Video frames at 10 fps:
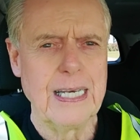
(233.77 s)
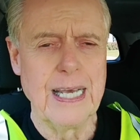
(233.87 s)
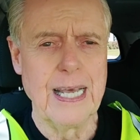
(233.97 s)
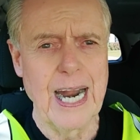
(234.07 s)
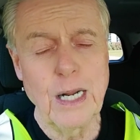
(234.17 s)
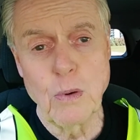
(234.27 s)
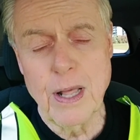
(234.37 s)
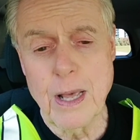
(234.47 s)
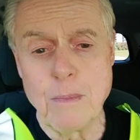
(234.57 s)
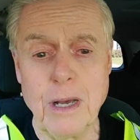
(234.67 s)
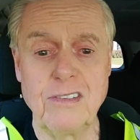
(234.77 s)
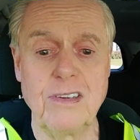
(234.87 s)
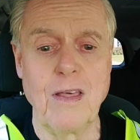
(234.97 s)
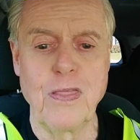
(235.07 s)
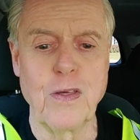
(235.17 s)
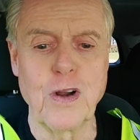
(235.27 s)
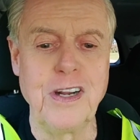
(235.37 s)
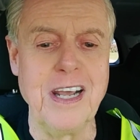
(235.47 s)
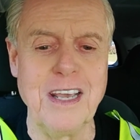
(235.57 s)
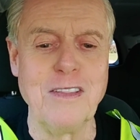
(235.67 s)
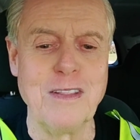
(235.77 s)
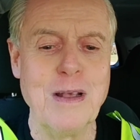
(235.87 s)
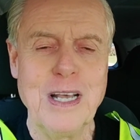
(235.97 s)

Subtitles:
And anyway, they missed 13